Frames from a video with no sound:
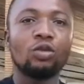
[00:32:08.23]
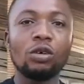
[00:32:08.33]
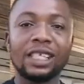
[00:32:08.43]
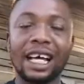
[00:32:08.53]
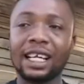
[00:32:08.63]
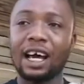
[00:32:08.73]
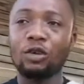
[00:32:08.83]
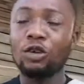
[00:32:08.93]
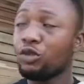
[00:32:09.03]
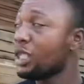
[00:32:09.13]
Those that are
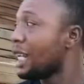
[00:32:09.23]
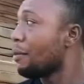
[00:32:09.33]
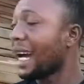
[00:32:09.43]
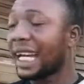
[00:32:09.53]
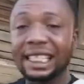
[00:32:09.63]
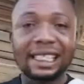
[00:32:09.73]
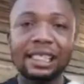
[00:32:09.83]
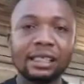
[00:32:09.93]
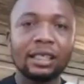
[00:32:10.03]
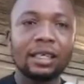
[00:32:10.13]
not doing the marketing,
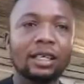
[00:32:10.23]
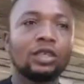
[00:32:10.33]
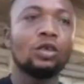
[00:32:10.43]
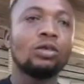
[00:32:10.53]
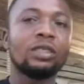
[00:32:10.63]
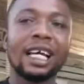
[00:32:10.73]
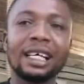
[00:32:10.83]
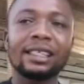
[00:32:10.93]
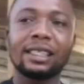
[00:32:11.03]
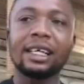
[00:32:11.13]
they'll
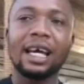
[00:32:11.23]
just